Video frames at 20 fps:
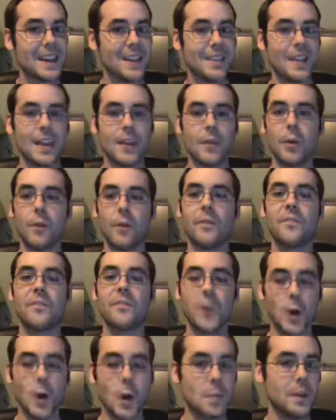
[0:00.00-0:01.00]
They were
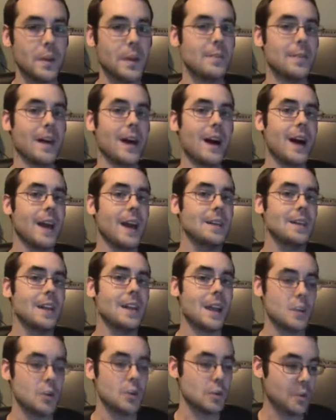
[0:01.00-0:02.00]
firmly behind
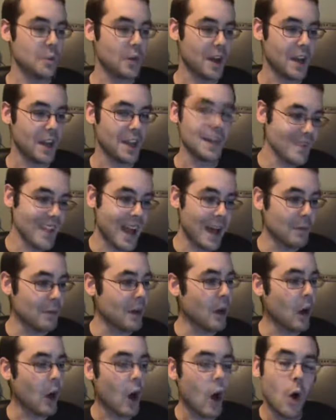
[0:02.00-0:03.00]
Daniel Bryan. I'm going
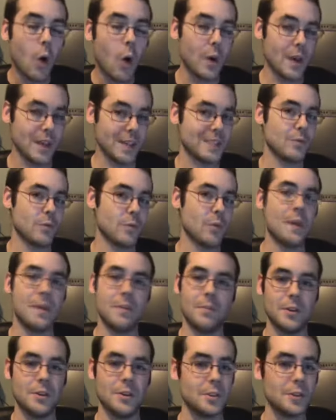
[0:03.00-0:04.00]
to always
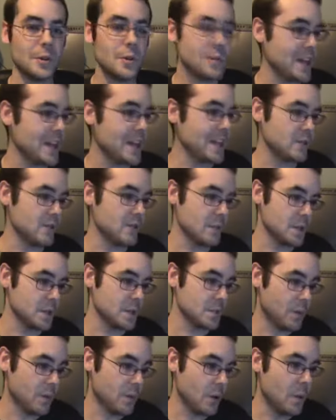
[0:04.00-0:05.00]
remember two things from
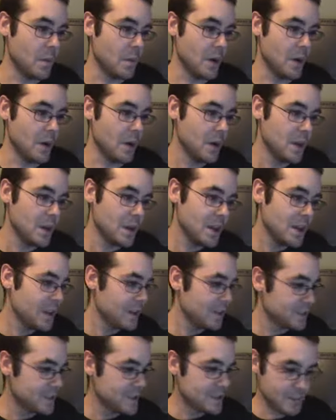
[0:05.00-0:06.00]
this promo.
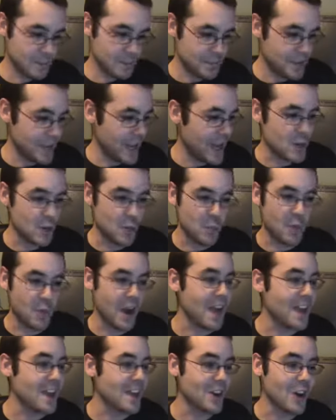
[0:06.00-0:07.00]
Daniel
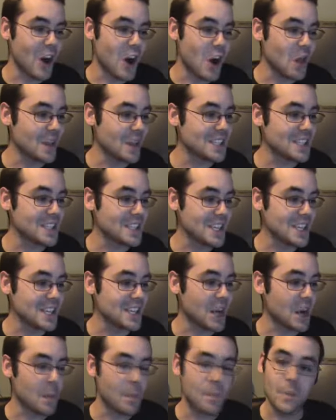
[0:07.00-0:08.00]
Bryan calling
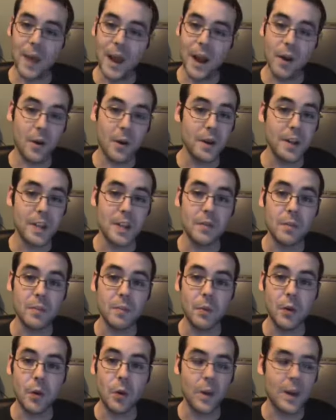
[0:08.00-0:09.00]
Cena a parody of a
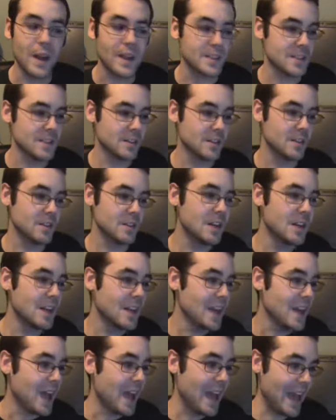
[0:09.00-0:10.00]
pro wrestler,
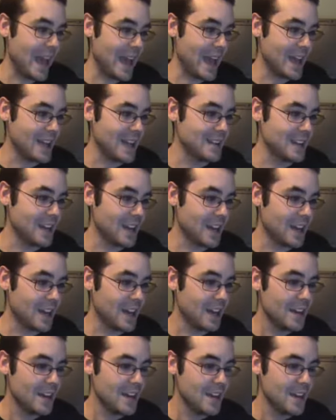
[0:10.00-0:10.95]
and uh,